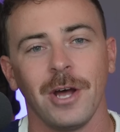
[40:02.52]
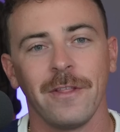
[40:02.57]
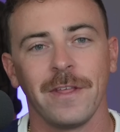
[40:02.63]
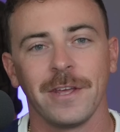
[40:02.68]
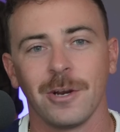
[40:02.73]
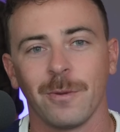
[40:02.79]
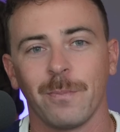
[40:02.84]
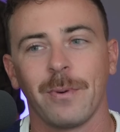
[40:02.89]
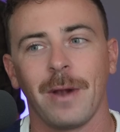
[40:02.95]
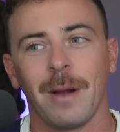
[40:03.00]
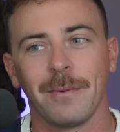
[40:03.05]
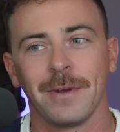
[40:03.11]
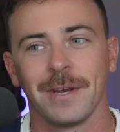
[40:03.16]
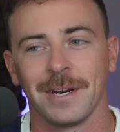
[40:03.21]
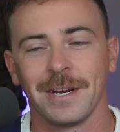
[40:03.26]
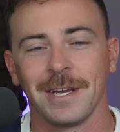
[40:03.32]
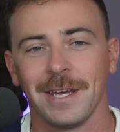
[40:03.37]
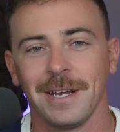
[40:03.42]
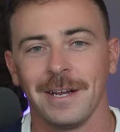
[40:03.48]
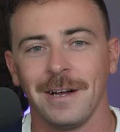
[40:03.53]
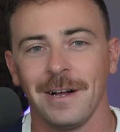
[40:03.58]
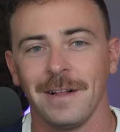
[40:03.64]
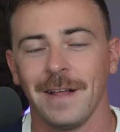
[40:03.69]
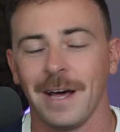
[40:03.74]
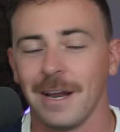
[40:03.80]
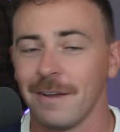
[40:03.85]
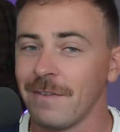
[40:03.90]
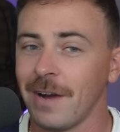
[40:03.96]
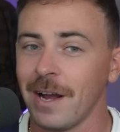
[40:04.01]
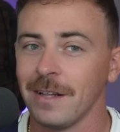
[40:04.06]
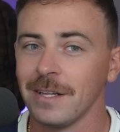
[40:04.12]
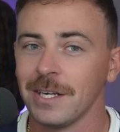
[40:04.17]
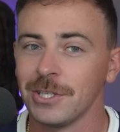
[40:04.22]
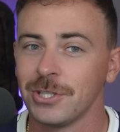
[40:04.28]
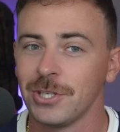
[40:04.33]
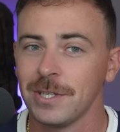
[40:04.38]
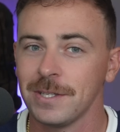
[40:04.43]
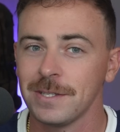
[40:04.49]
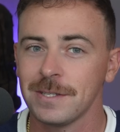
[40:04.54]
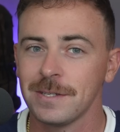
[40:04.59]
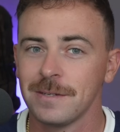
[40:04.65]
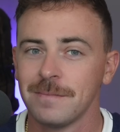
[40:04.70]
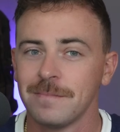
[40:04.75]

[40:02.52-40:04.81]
know that you're probably going to get a lot of violations.